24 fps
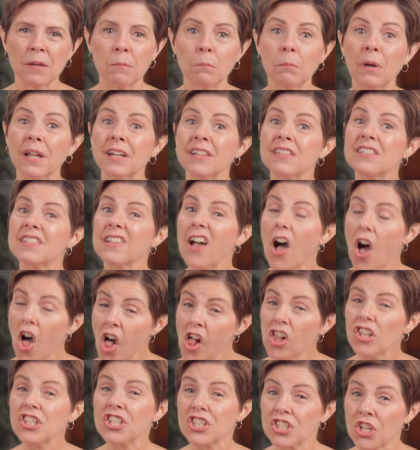but it's
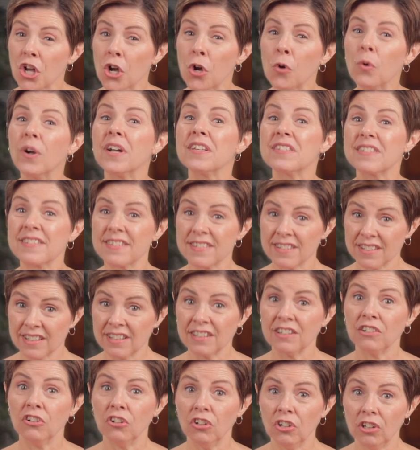also a
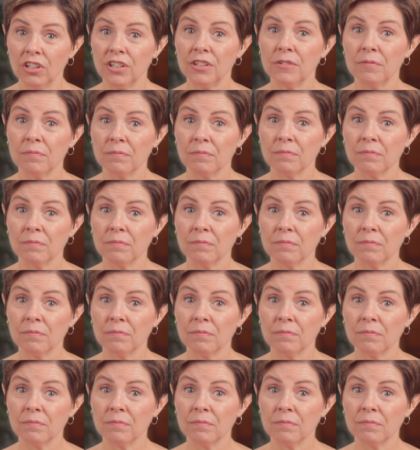skill.